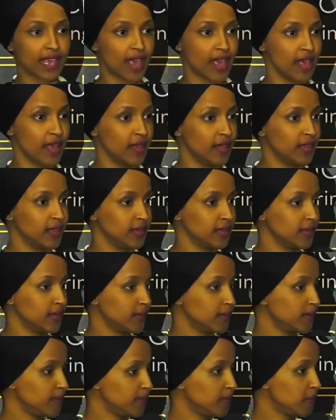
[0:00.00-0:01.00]
hell,
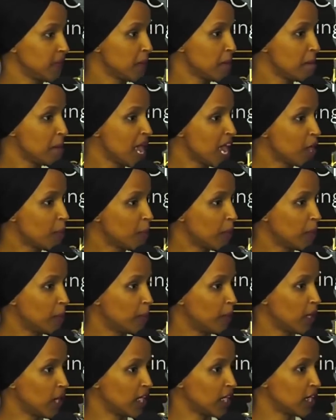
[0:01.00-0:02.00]
make
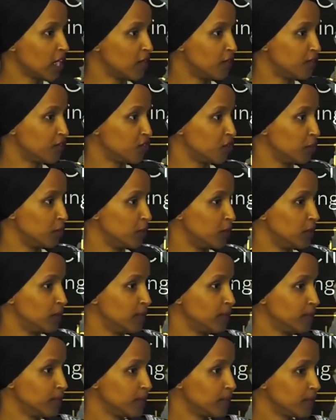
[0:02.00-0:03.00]
people uncomfortable.
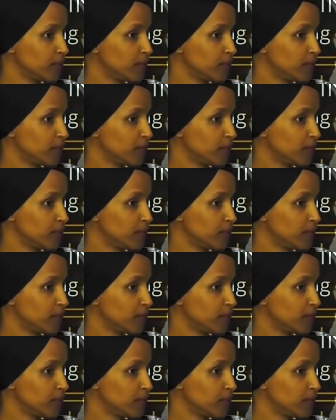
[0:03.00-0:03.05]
